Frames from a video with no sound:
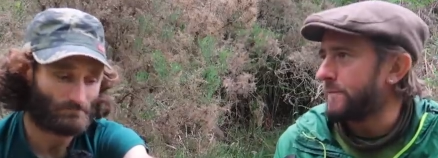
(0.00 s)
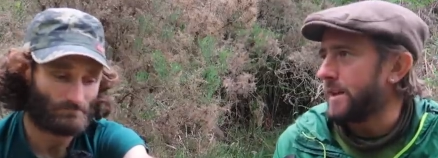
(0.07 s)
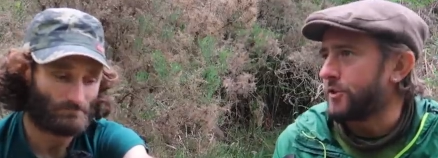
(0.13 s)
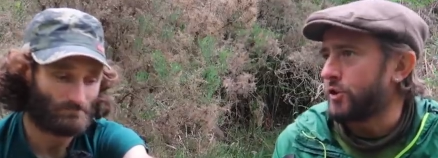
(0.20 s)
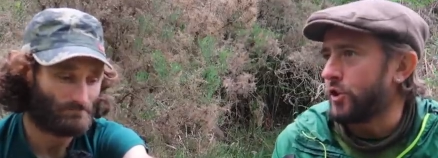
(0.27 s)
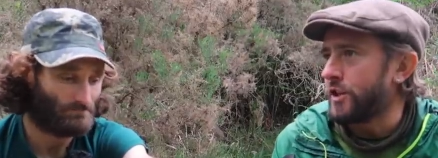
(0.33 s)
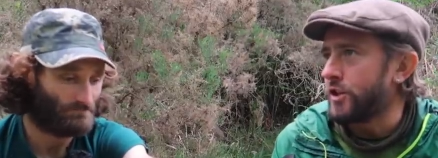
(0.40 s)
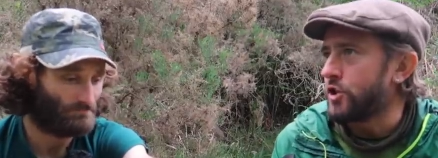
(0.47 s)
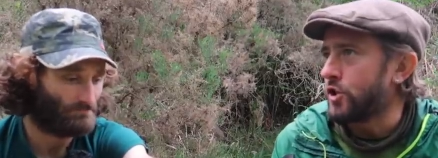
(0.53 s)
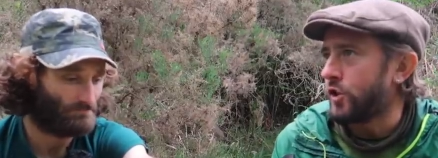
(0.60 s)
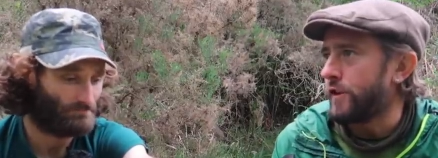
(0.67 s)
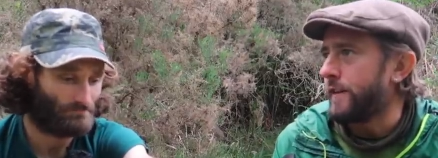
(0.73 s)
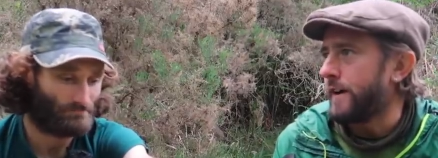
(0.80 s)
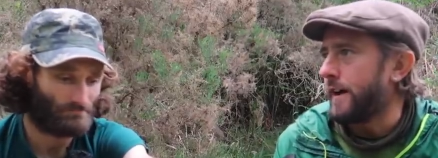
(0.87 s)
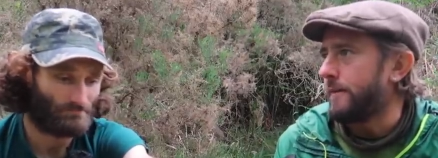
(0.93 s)
Speaker 1: I don't
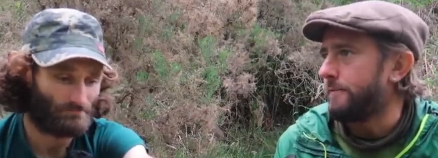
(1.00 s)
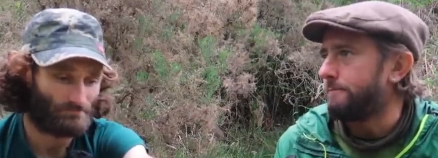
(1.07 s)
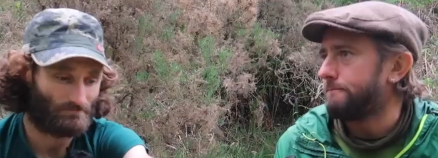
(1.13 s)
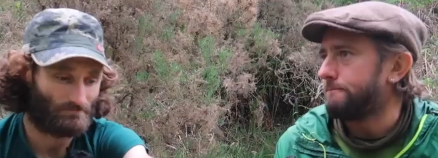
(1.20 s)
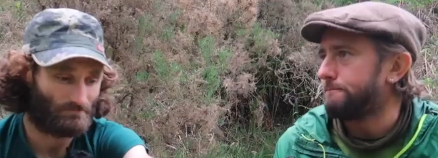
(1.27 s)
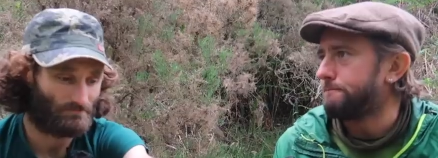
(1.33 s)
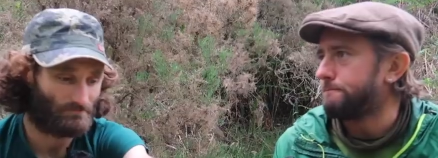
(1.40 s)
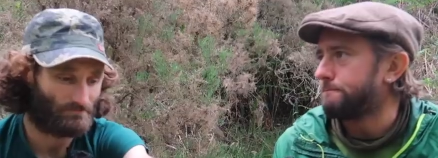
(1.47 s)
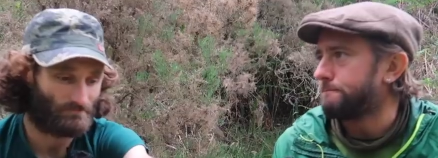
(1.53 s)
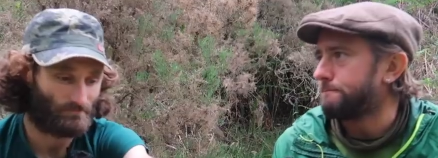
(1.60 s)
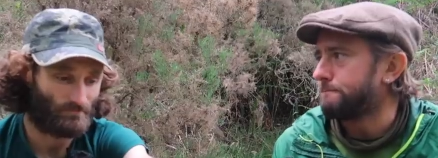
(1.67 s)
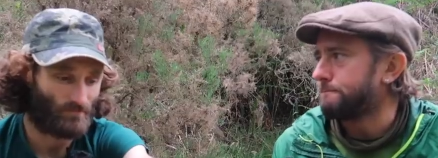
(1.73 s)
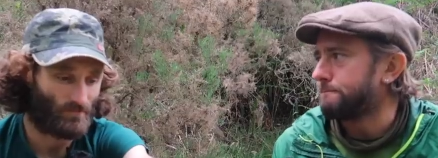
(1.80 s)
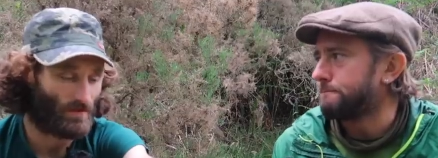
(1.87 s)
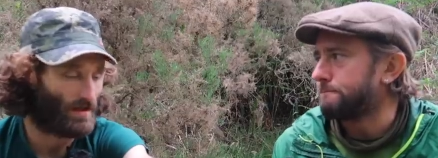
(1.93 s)
enjoy that.
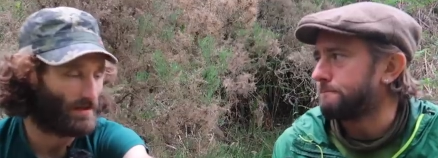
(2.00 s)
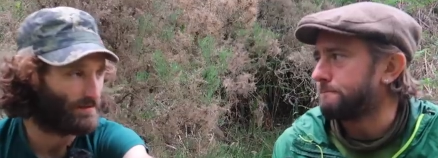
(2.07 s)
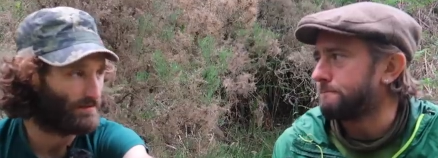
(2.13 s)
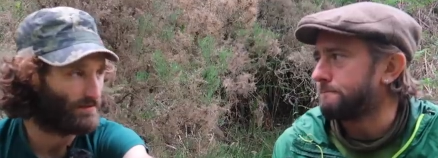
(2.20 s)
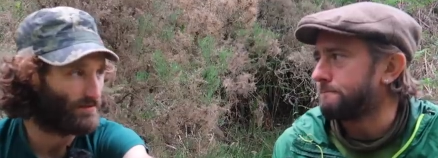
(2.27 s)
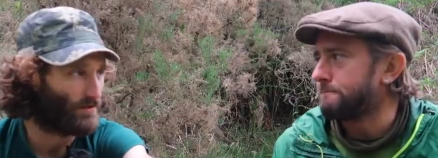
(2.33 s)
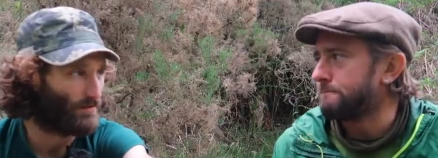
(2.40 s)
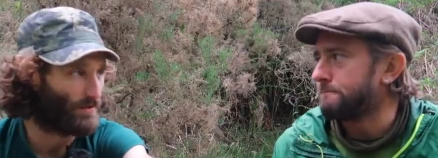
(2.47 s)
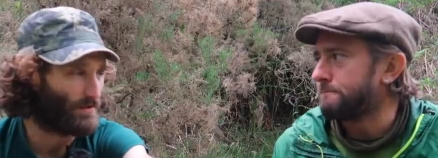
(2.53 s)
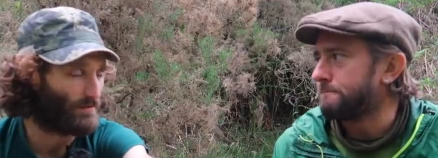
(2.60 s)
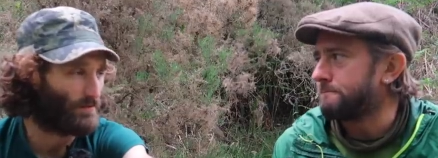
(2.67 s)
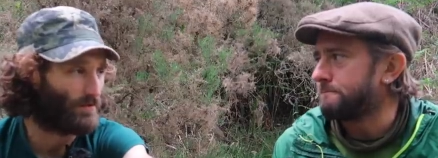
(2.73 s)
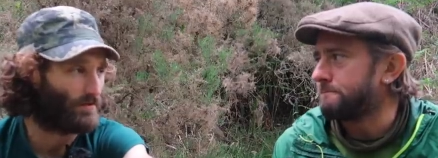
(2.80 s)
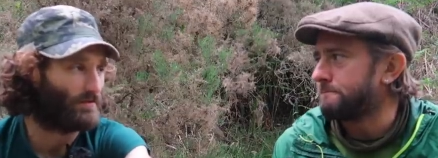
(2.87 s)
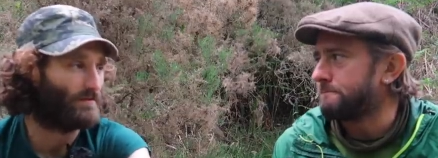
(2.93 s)
No, it's not what
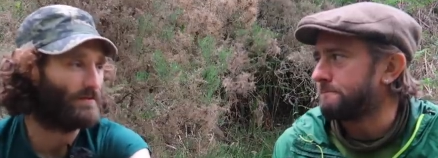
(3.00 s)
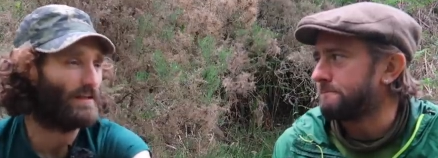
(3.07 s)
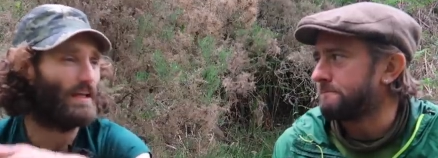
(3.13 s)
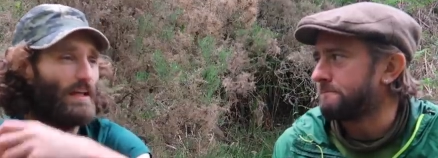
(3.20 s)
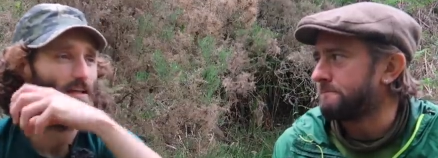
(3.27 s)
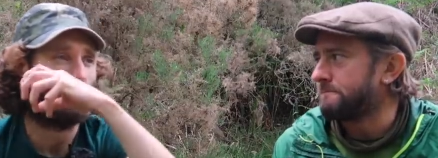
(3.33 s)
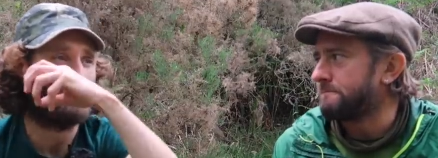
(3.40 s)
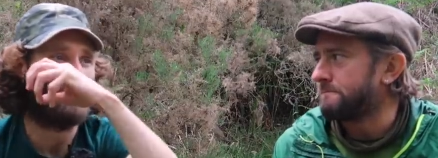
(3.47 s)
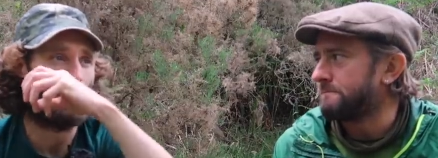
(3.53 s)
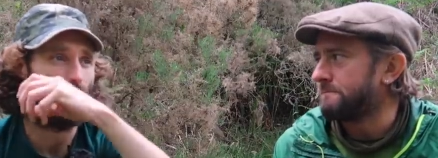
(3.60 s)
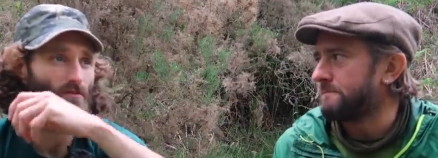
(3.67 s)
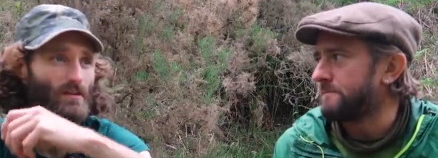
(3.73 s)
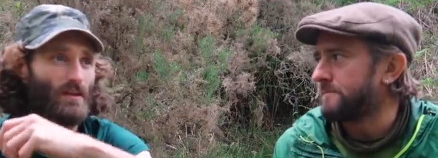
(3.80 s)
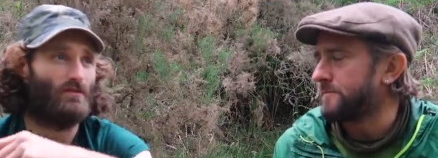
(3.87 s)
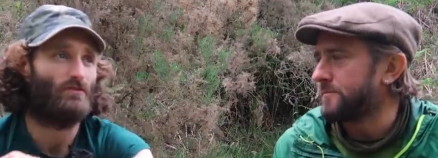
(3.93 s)
you want hitting your
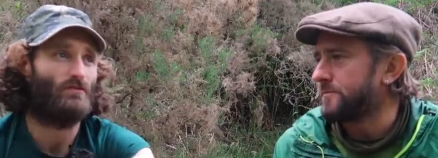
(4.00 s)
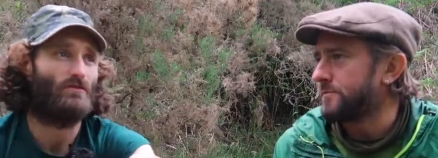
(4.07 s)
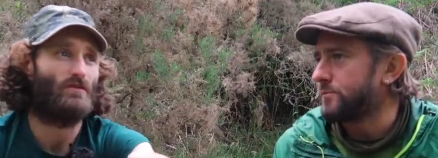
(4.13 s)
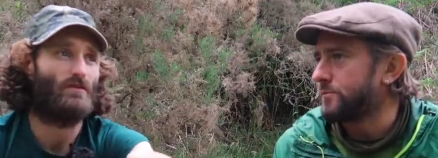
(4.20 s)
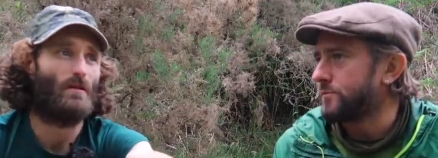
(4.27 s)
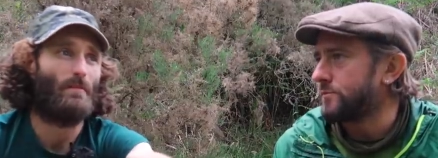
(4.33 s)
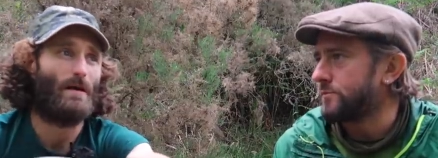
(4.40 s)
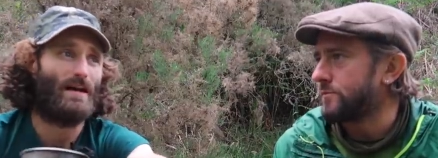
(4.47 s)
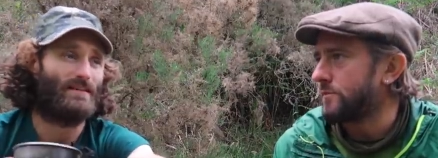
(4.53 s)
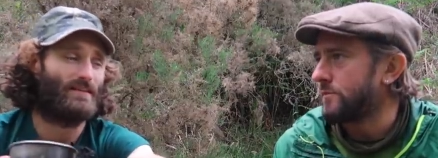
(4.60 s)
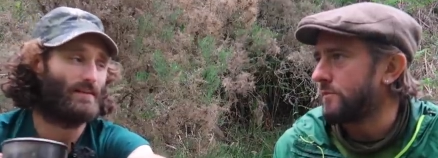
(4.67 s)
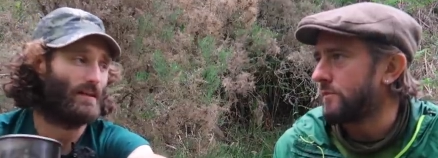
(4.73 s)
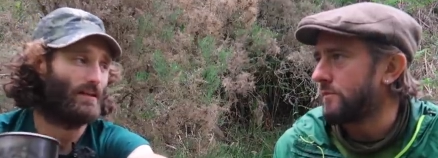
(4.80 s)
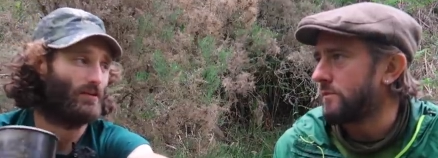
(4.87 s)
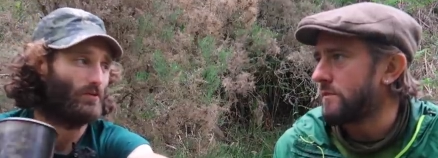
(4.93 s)
nose as you're about
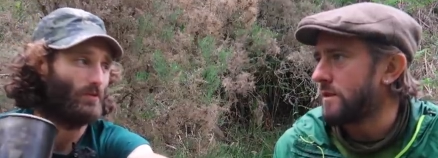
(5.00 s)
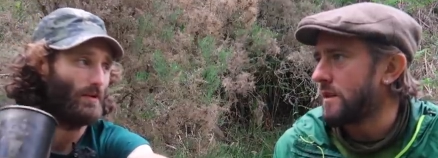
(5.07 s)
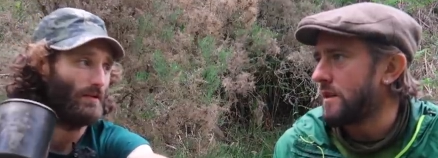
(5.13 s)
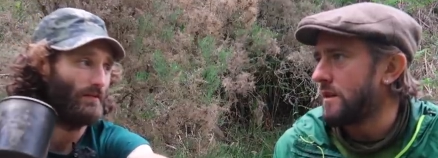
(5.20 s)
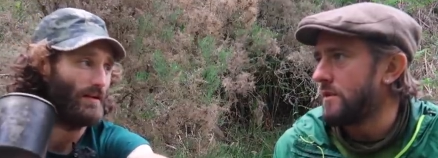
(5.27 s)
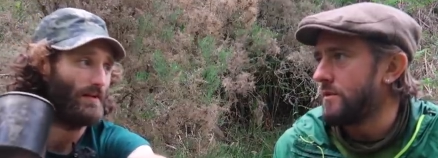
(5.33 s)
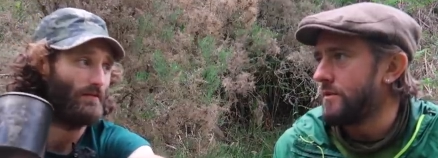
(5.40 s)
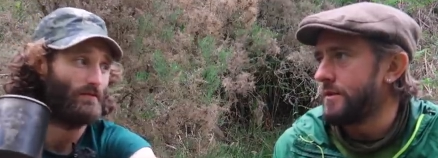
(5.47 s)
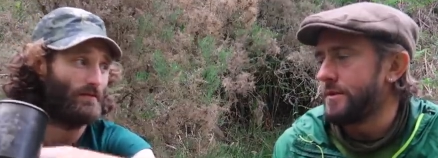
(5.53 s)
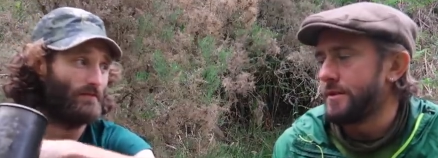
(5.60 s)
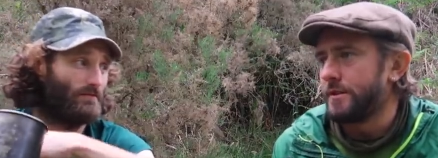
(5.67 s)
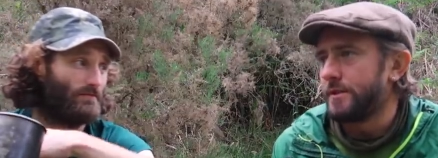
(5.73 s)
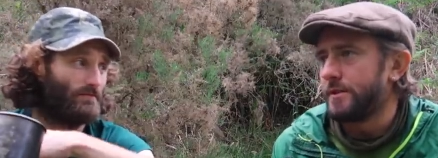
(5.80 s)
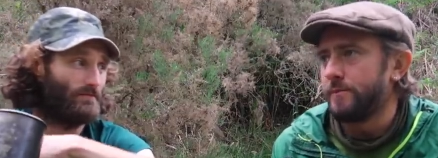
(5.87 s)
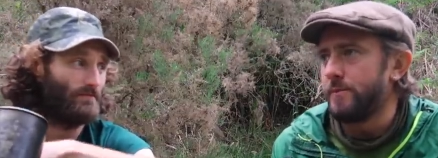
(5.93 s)
to take a swig of anything.
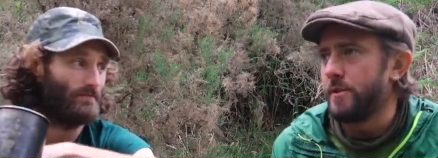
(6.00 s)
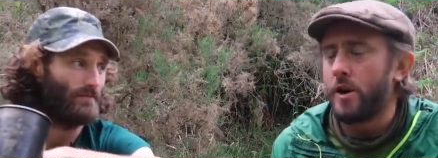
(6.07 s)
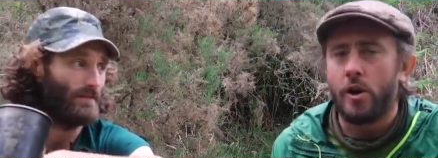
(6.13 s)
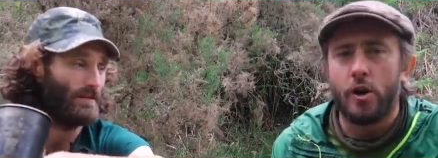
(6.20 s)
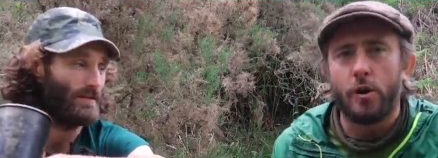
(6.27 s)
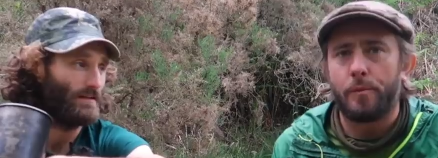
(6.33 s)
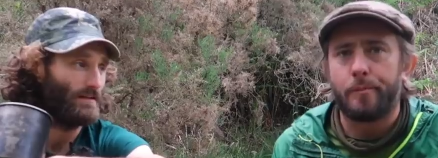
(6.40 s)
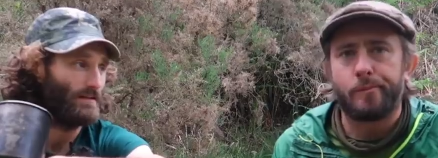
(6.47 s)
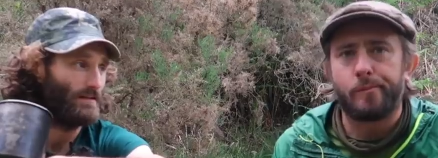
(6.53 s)
No,